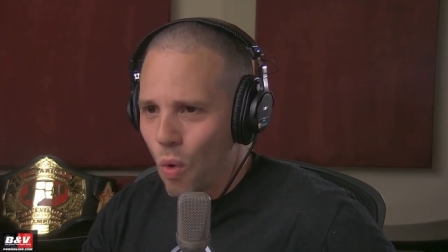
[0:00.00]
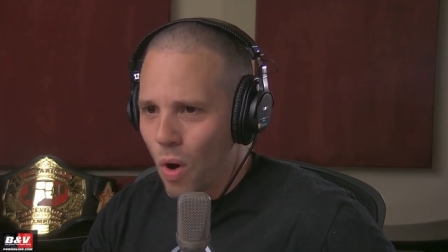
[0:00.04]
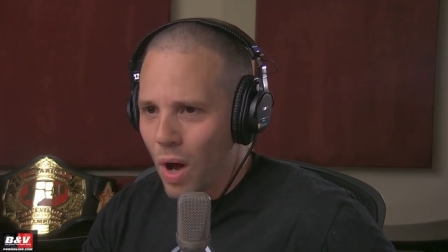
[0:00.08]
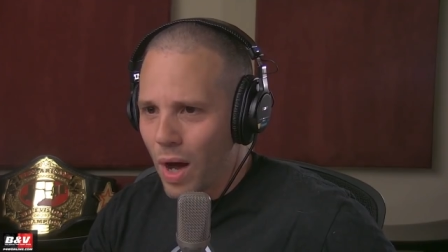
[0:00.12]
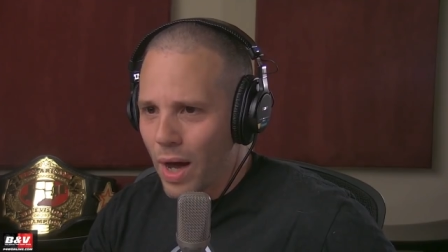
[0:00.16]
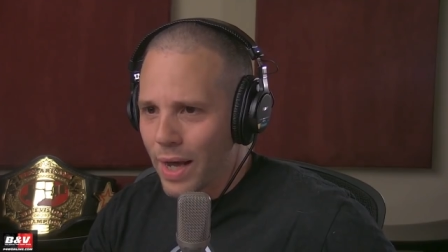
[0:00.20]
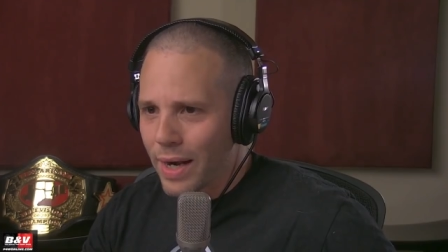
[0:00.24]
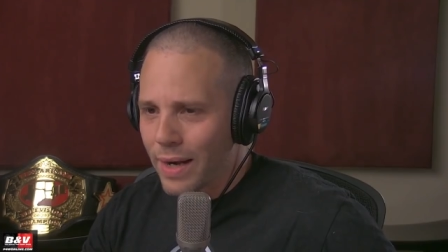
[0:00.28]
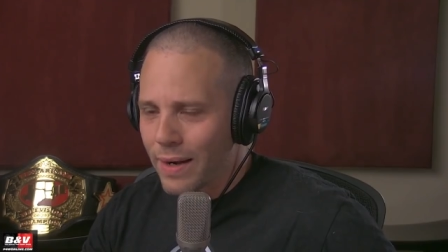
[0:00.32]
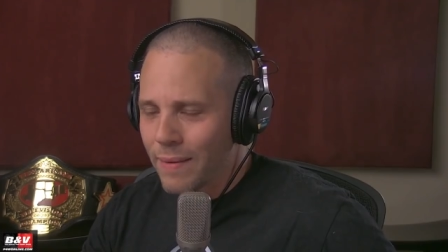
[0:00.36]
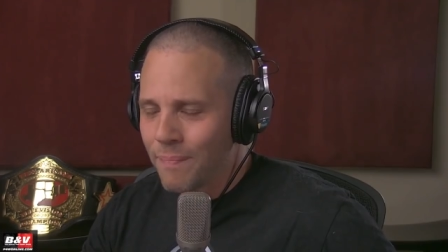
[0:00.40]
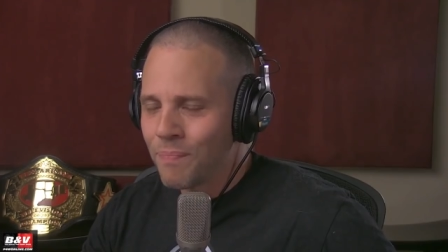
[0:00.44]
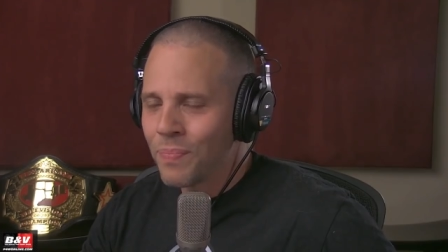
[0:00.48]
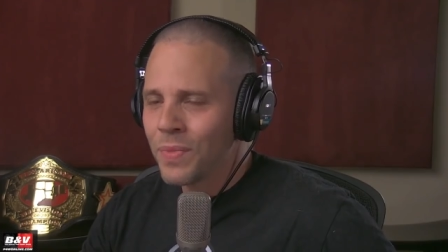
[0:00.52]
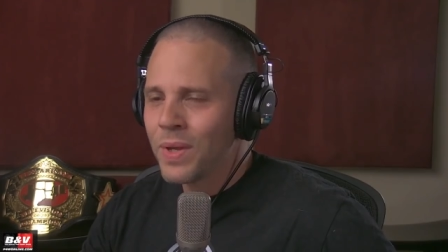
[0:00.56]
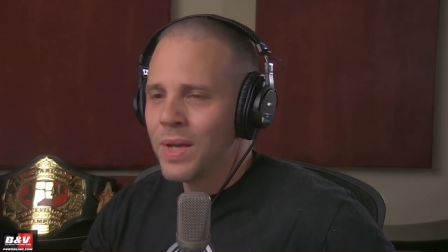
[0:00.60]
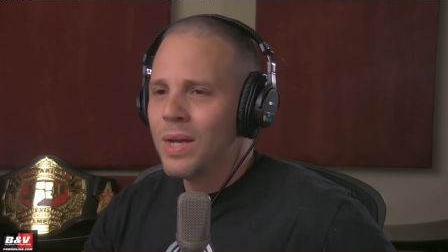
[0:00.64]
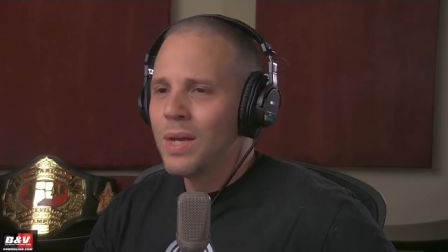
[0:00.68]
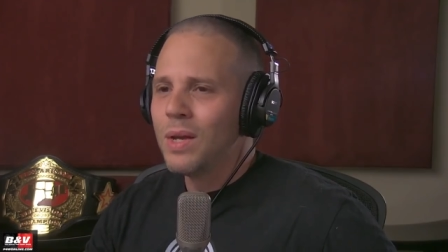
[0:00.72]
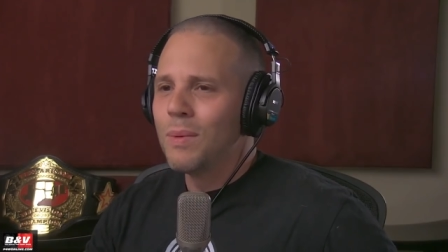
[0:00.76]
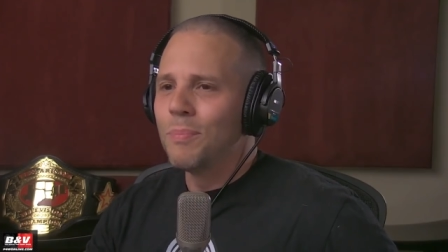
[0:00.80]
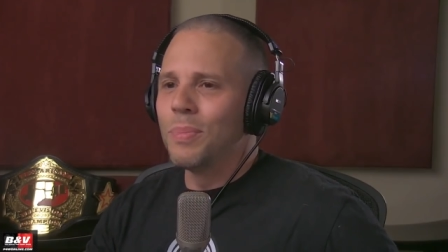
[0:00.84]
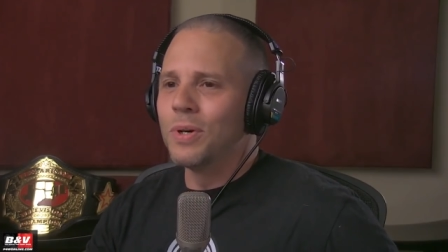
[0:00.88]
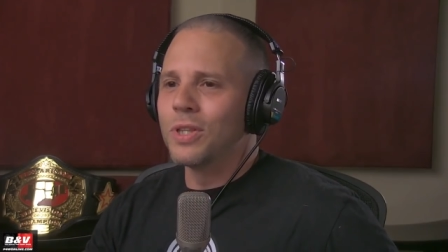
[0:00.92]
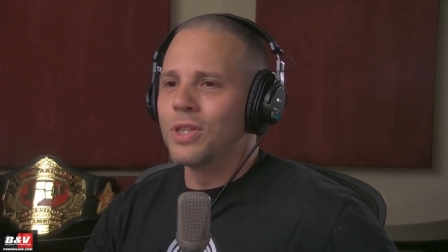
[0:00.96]
one,
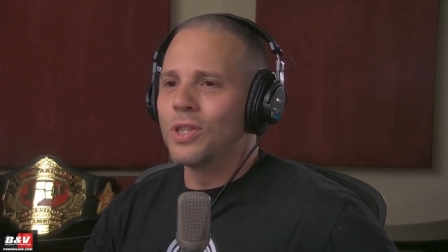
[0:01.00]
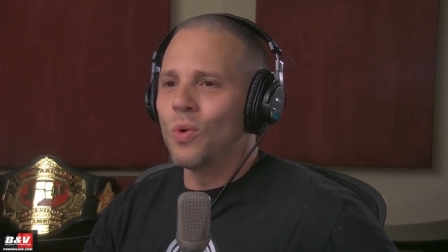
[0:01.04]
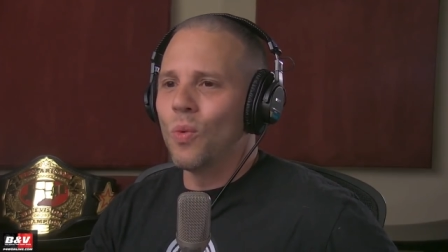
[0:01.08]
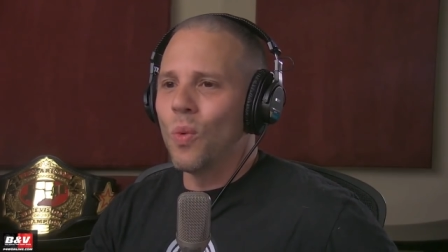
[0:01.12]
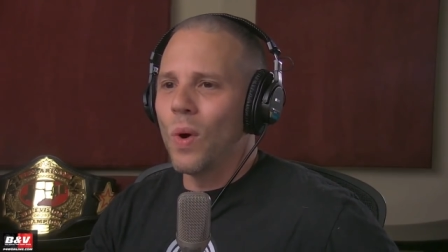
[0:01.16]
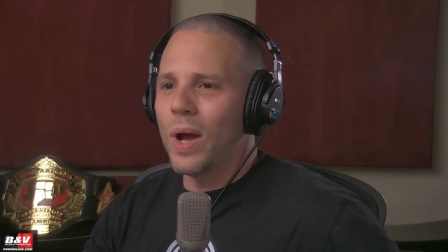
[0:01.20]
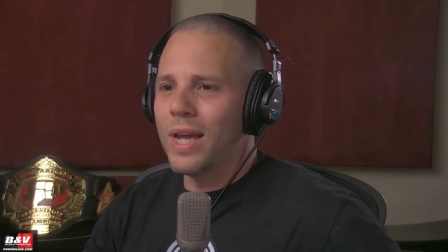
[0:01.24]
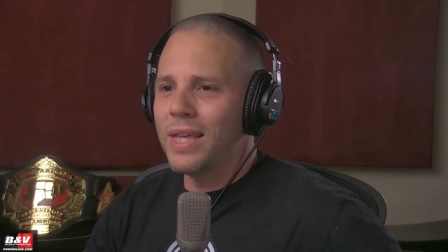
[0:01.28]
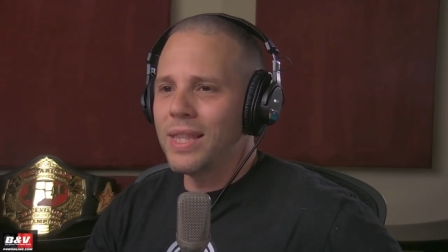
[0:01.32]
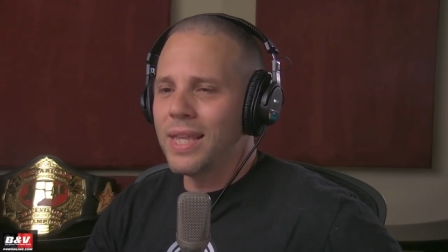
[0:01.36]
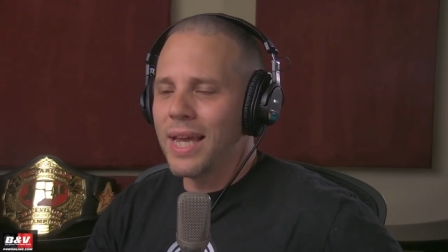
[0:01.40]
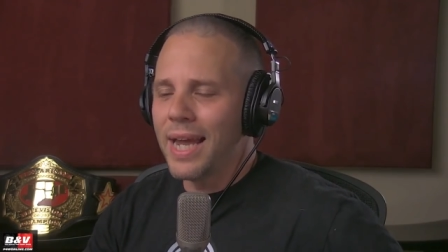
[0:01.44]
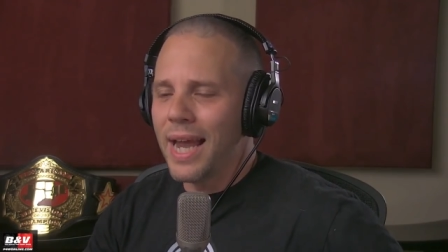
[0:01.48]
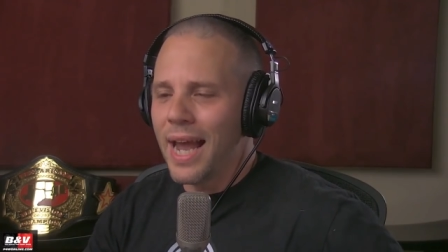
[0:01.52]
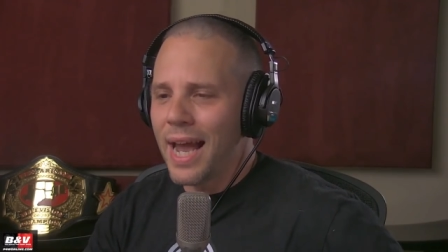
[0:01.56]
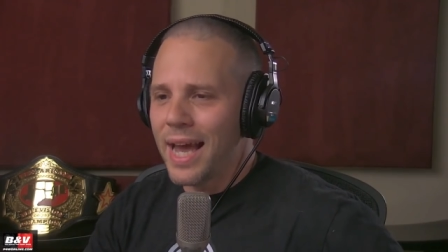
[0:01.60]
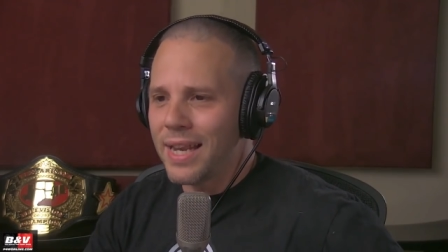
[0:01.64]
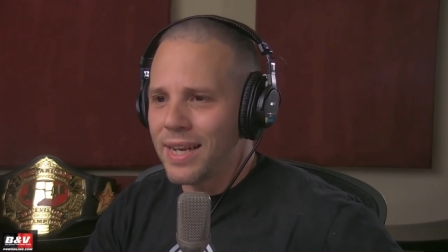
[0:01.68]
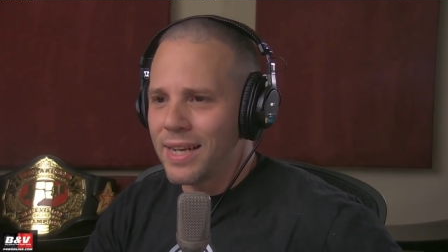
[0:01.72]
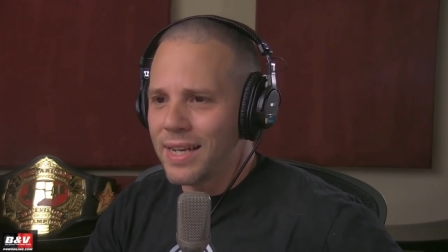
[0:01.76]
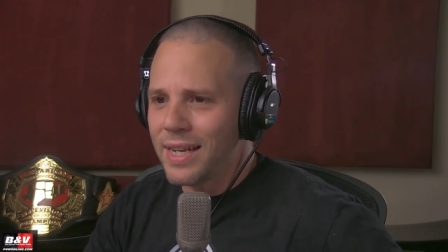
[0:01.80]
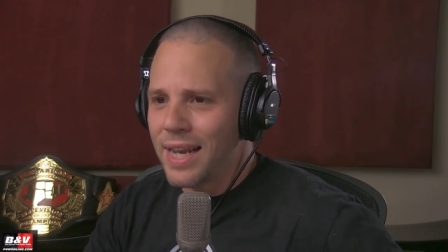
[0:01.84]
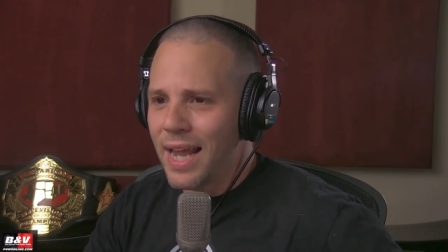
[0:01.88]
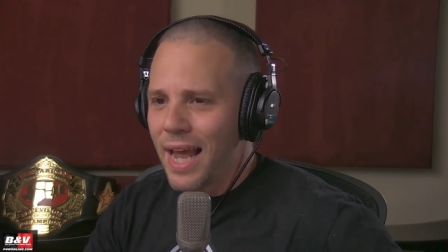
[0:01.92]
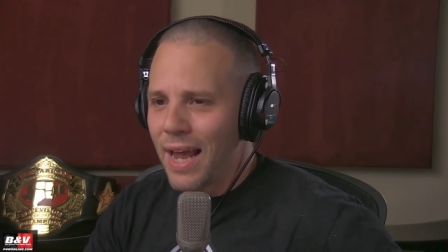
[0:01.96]
but the way they
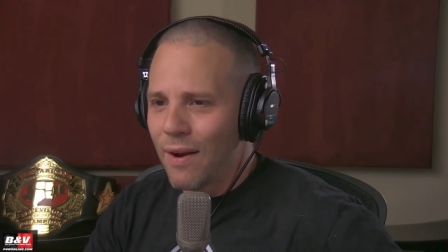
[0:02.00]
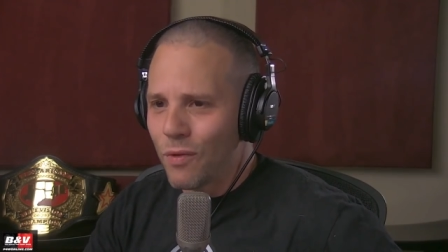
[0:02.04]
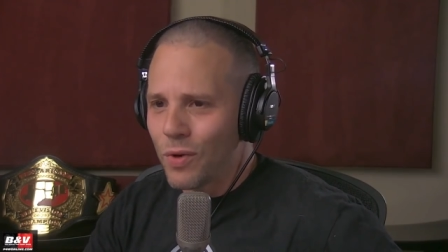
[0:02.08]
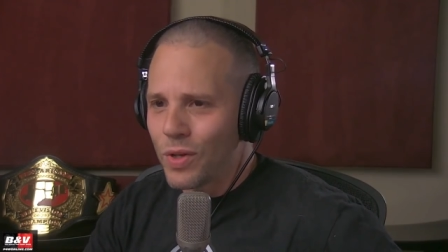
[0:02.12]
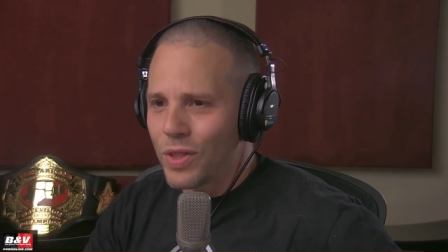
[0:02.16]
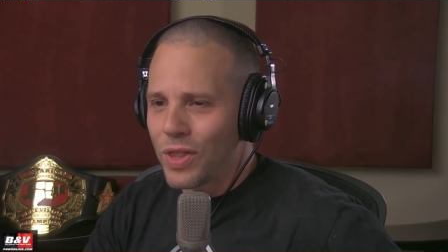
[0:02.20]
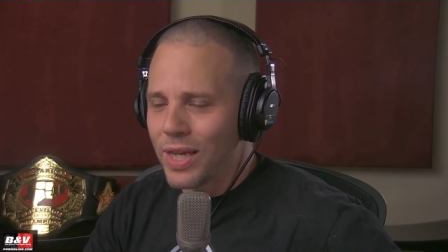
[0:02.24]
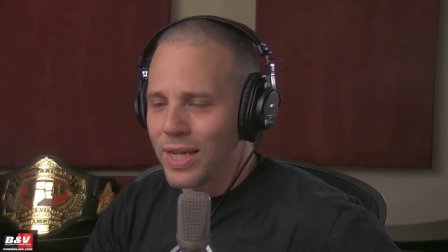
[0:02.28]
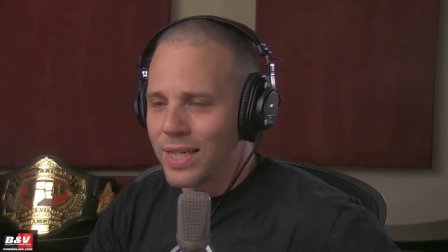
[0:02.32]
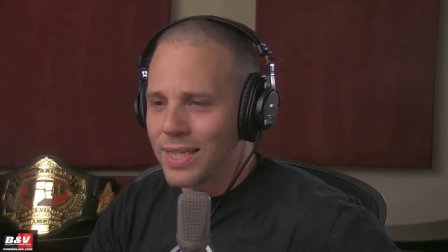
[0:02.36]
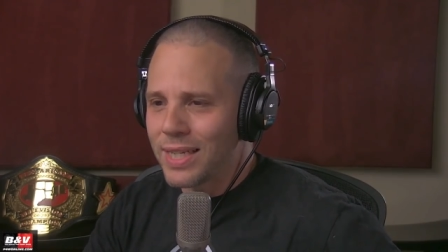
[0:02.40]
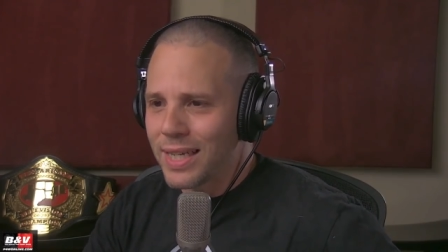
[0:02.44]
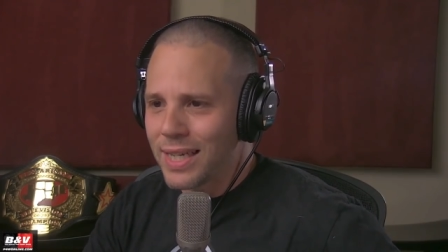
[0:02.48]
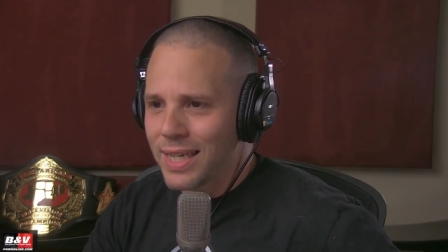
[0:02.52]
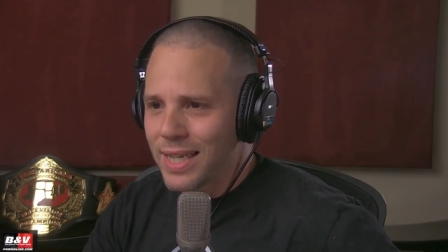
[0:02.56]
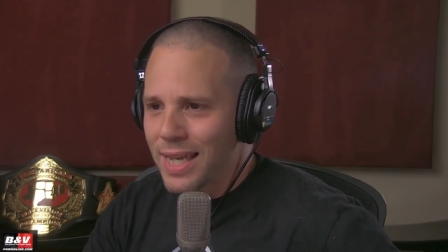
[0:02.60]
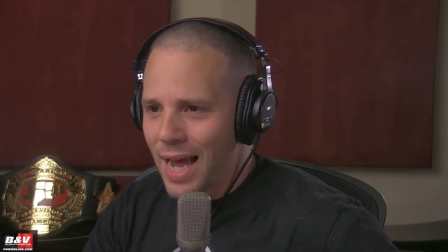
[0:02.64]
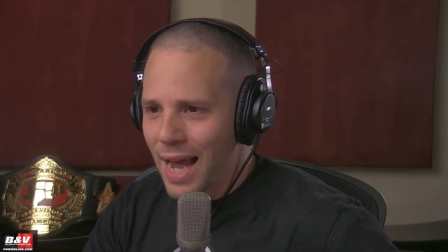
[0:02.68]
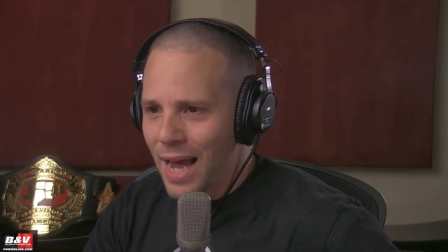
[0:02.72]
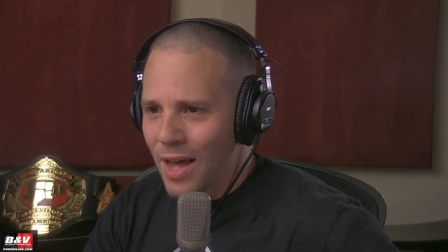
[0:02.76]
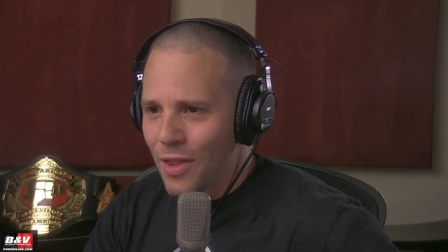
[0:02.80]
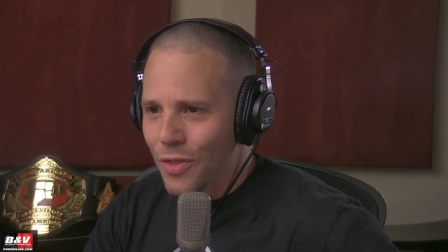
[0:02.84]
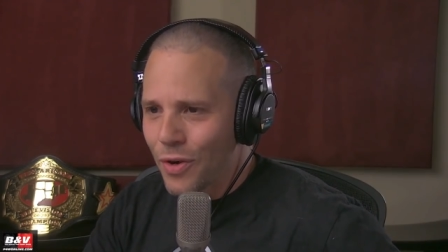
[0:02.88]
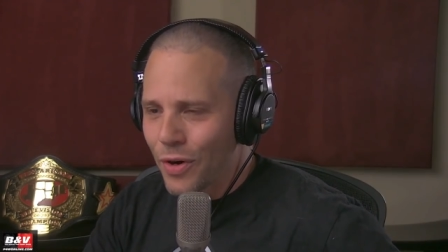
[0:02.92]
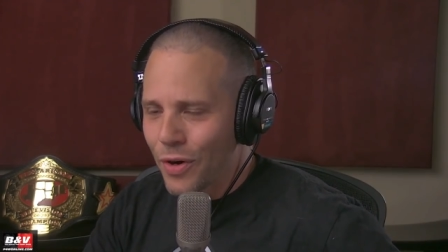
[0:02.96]
edited everything
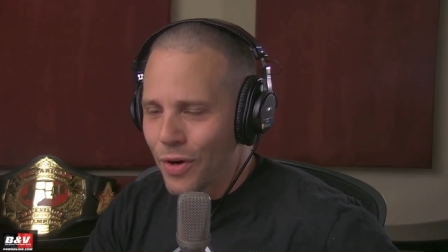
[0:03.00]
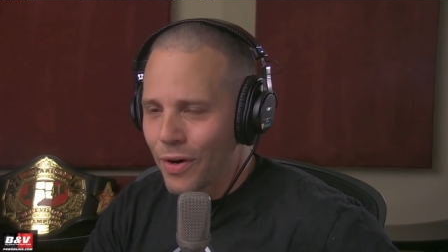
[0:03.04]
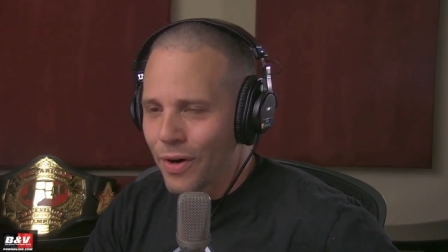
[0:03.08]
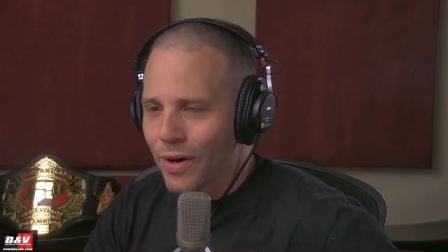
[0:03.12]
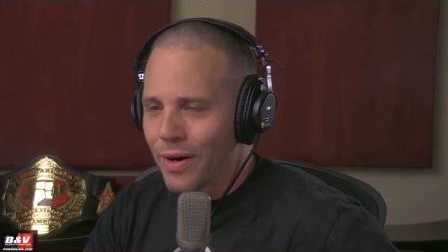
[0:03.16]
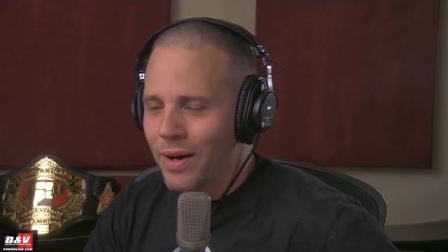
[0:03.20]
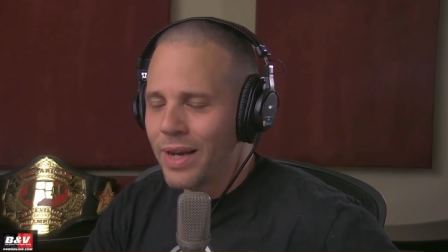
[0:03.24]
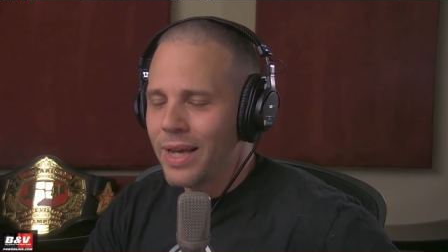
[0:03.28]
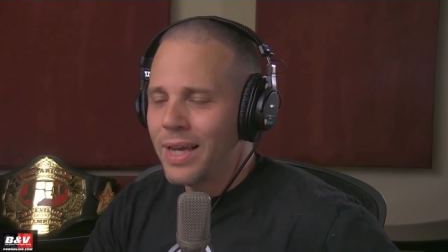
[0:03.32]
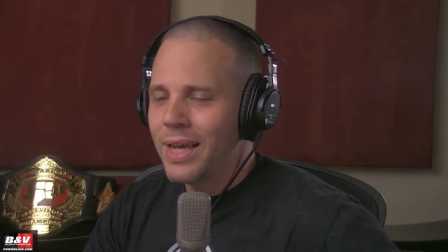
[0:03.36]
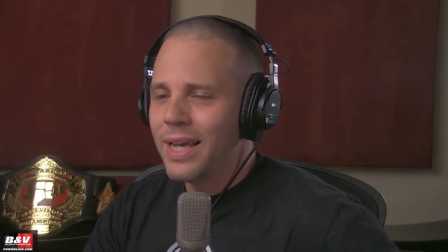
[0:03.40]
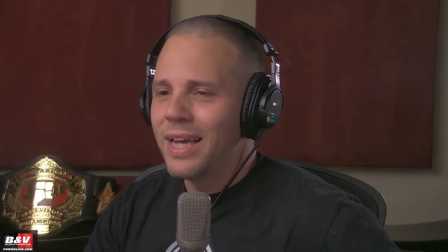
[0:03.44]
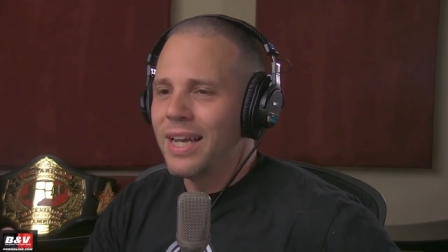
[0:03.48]
together,